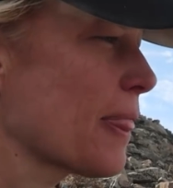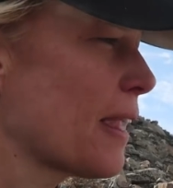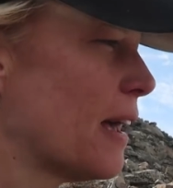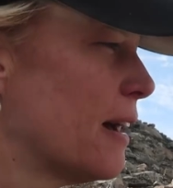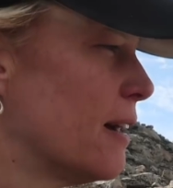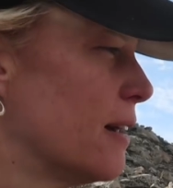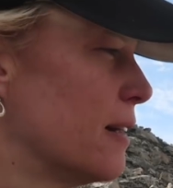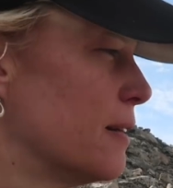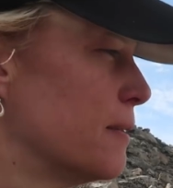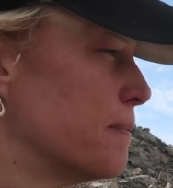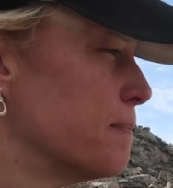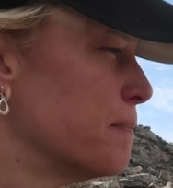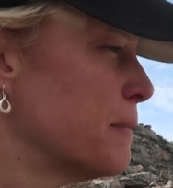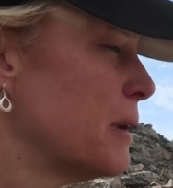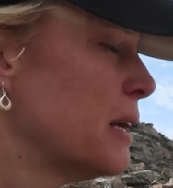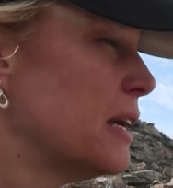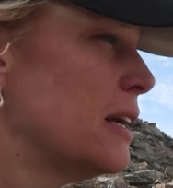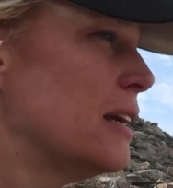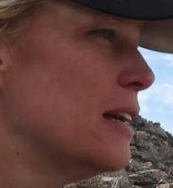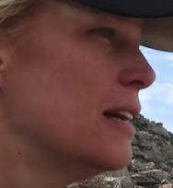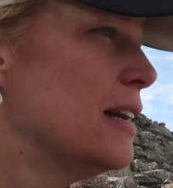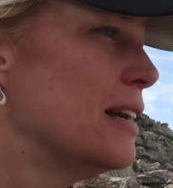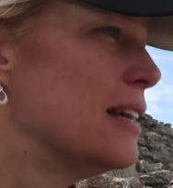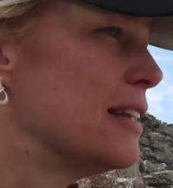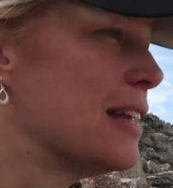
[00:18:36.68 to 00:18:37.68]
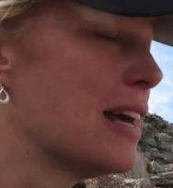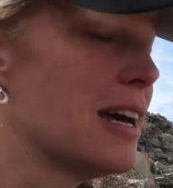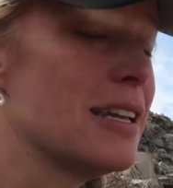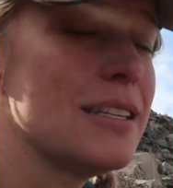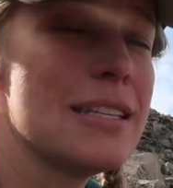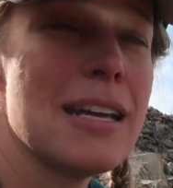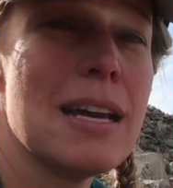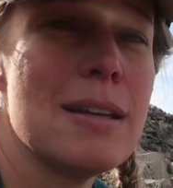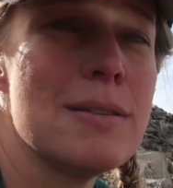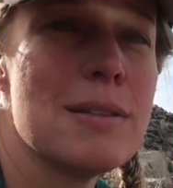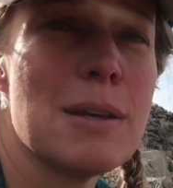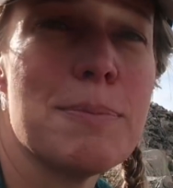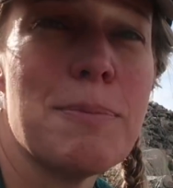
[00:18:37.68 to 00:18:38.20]
Um, a lot of
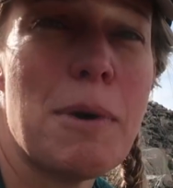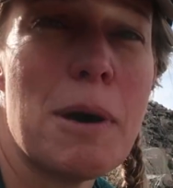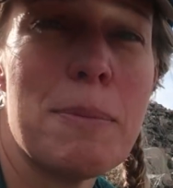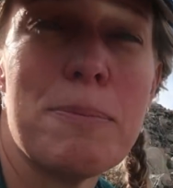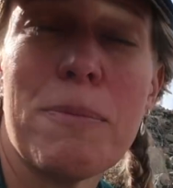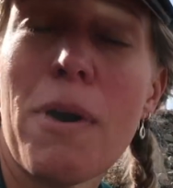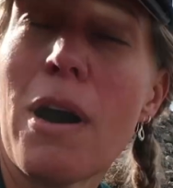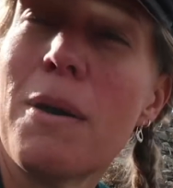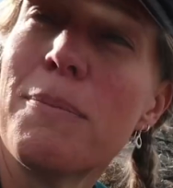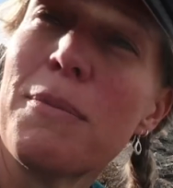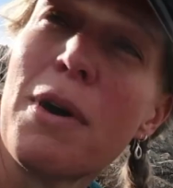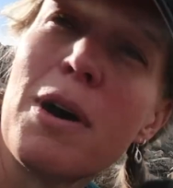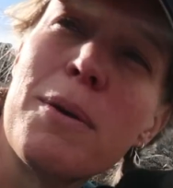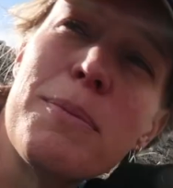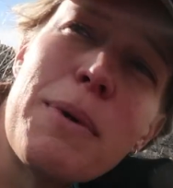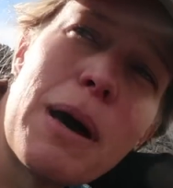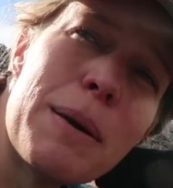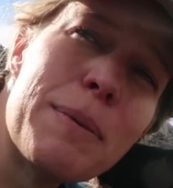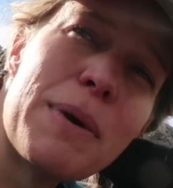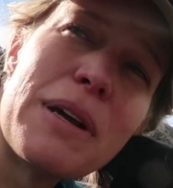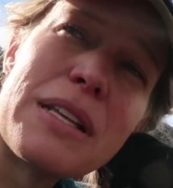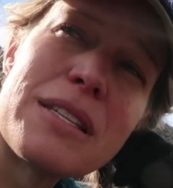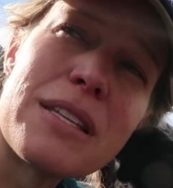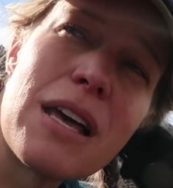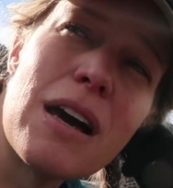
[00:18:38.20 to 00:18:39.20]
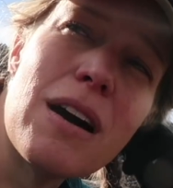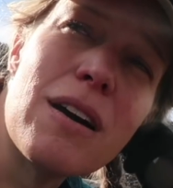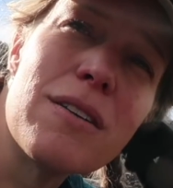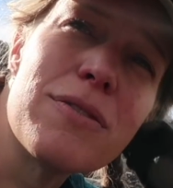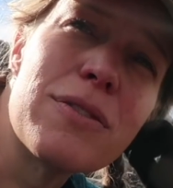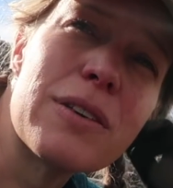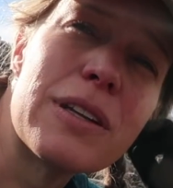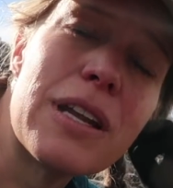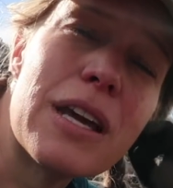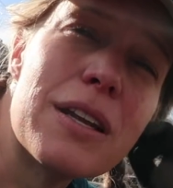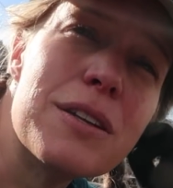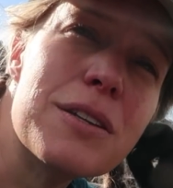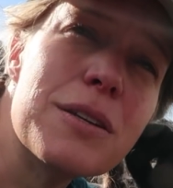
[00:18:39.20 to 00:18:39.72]
times I'm, I'm all by myself
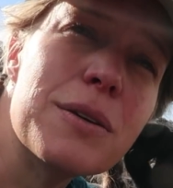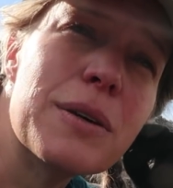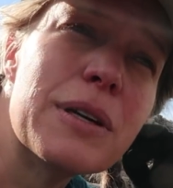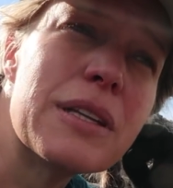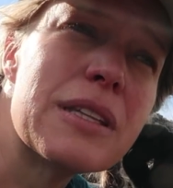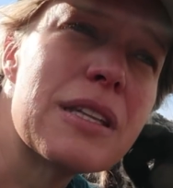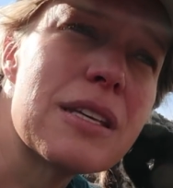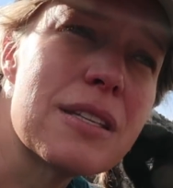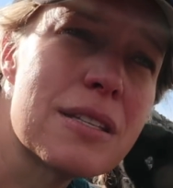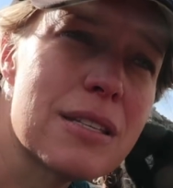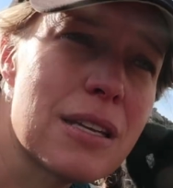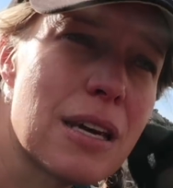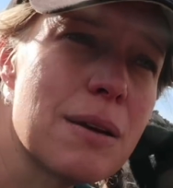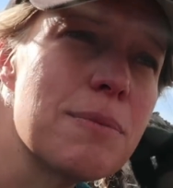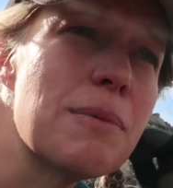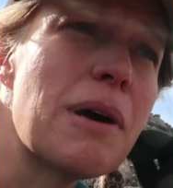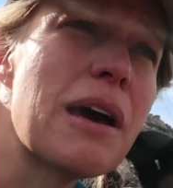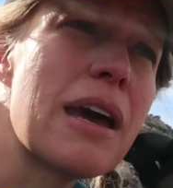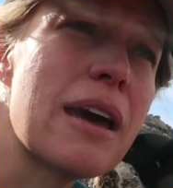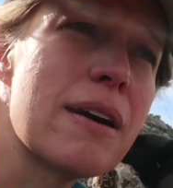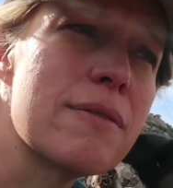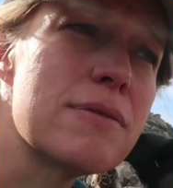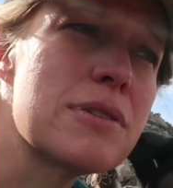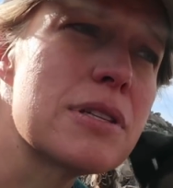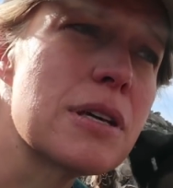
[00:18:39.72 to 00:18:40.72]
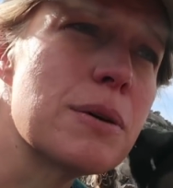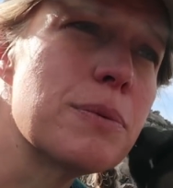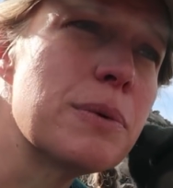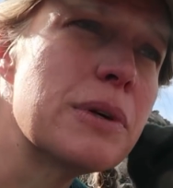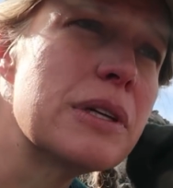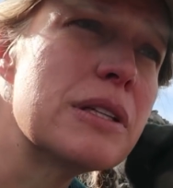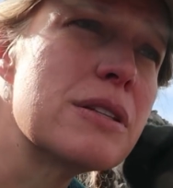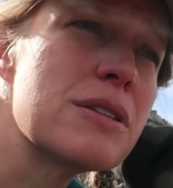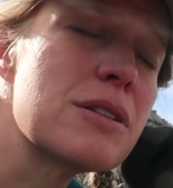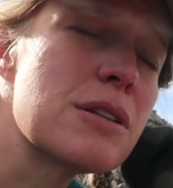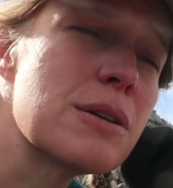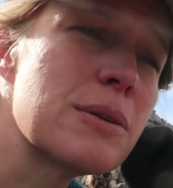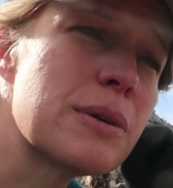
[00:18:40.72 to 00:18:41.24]
when I do it. This time I have
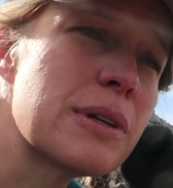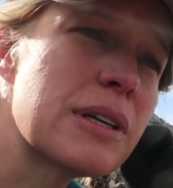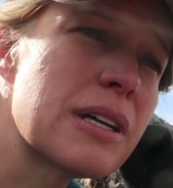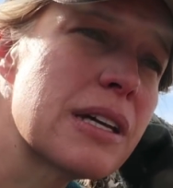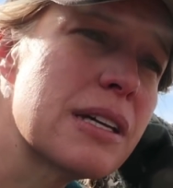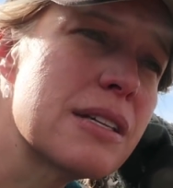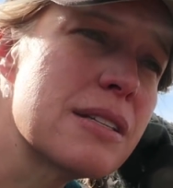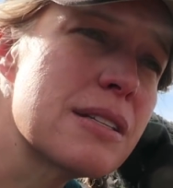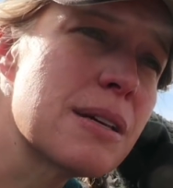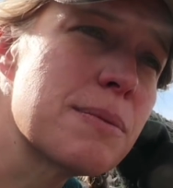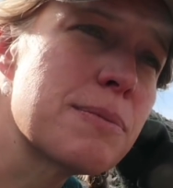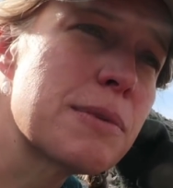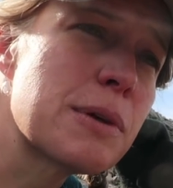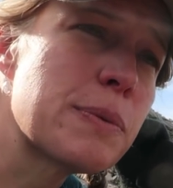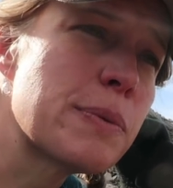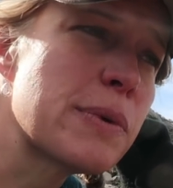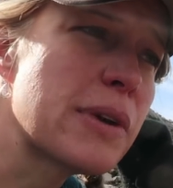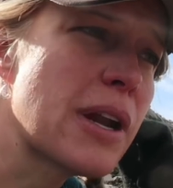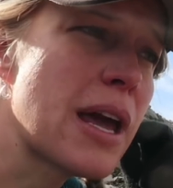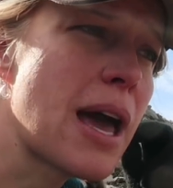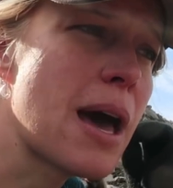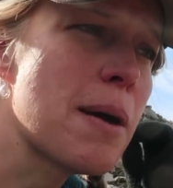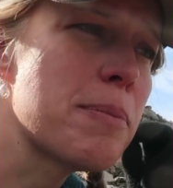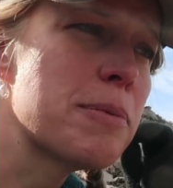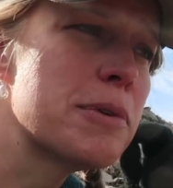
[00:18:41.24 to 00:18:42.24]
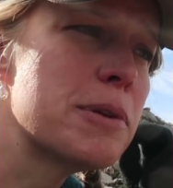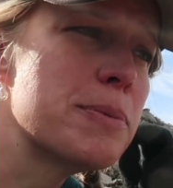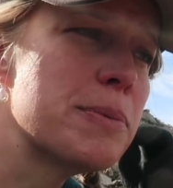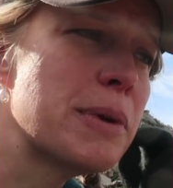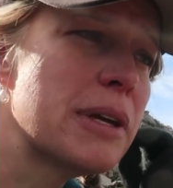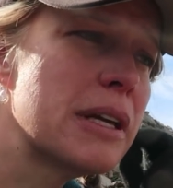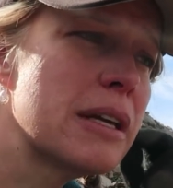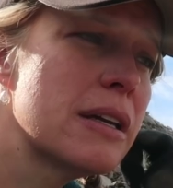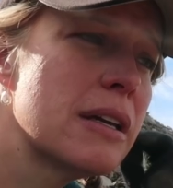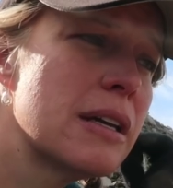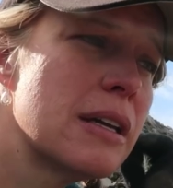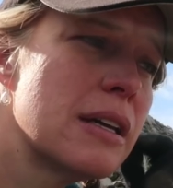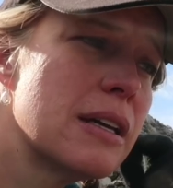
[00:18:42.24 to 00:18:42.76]
someone, so in case something were to happen to
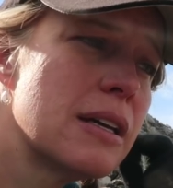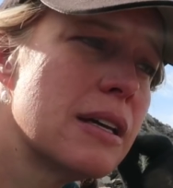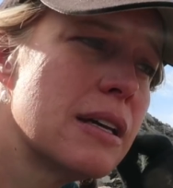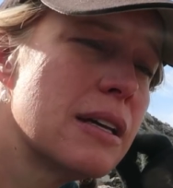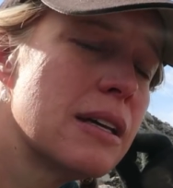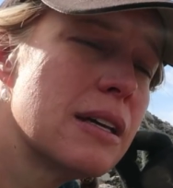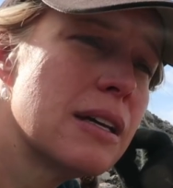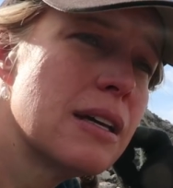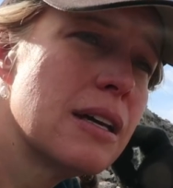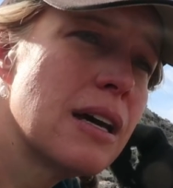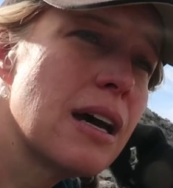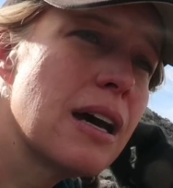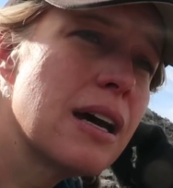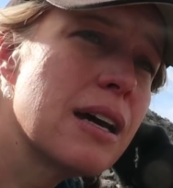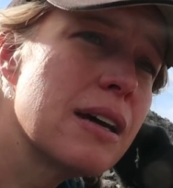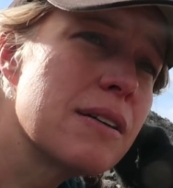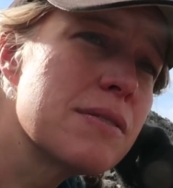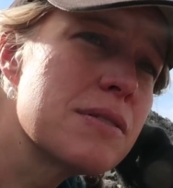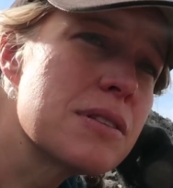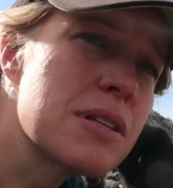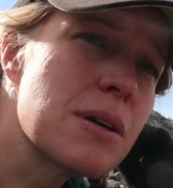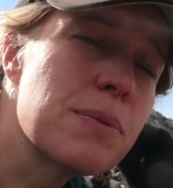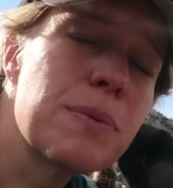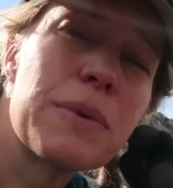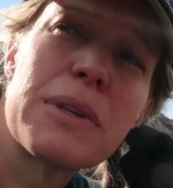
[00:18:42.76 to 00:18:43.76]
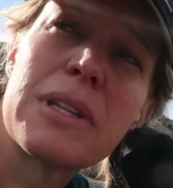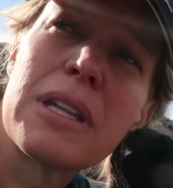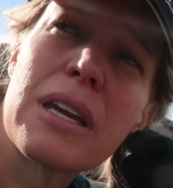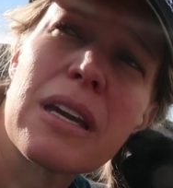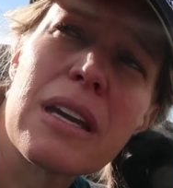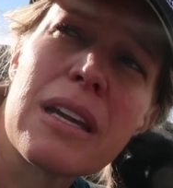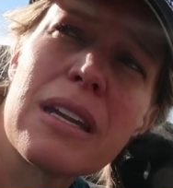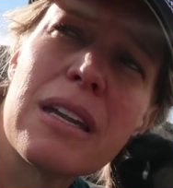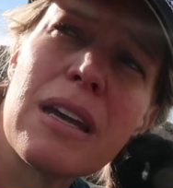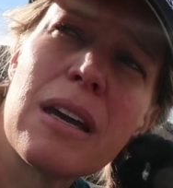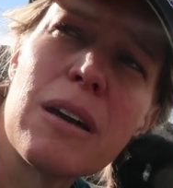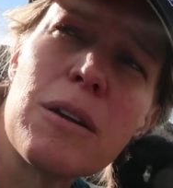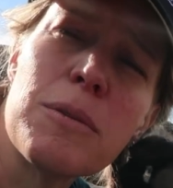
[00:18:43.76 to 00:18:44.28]
me, I have someone that
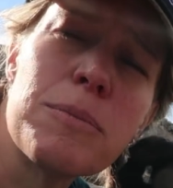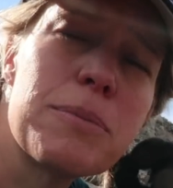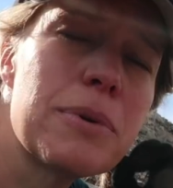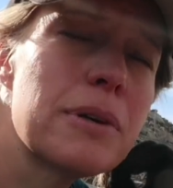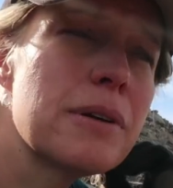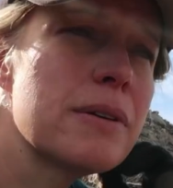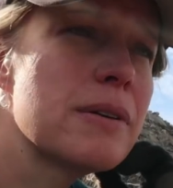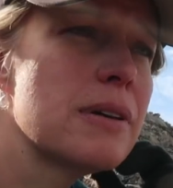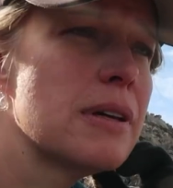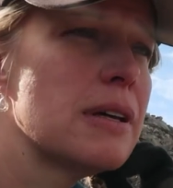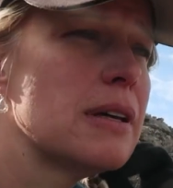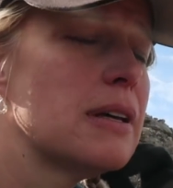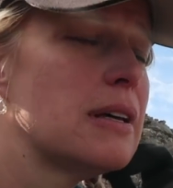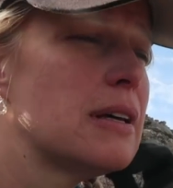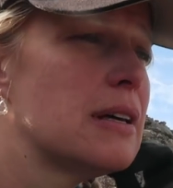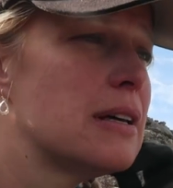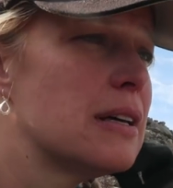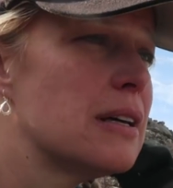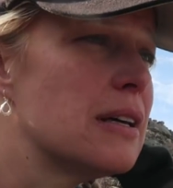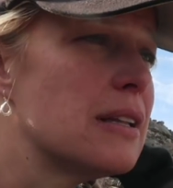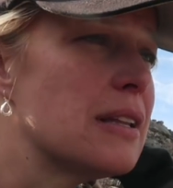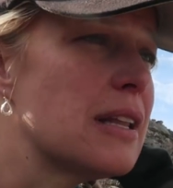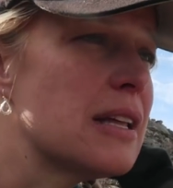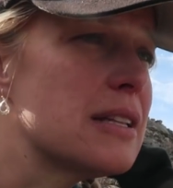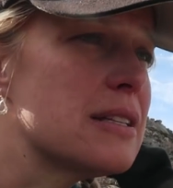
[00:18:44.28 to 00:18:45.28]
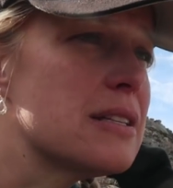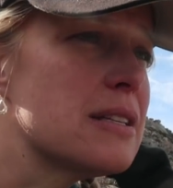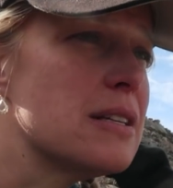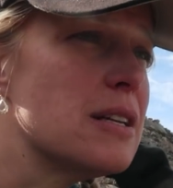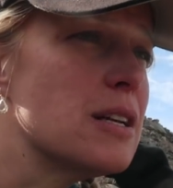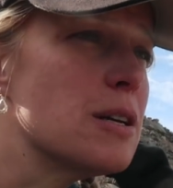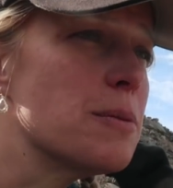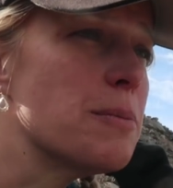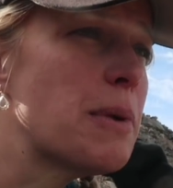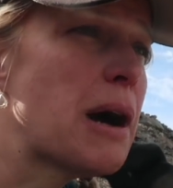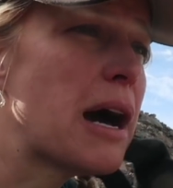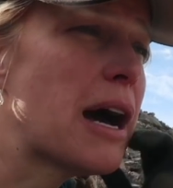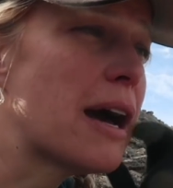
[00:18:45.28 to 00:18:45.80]
can help that's
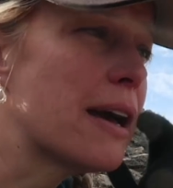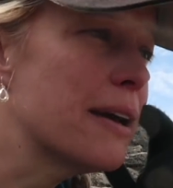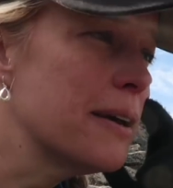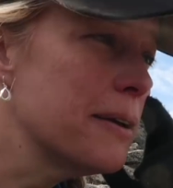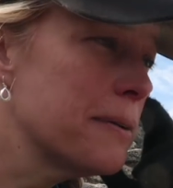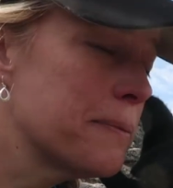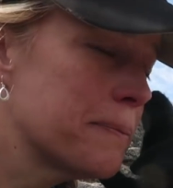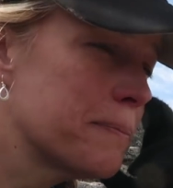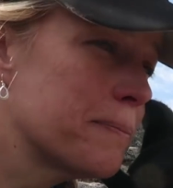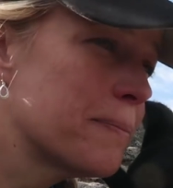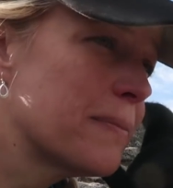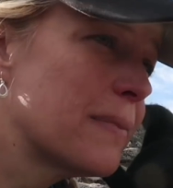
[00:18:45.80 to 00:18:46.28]
nearby.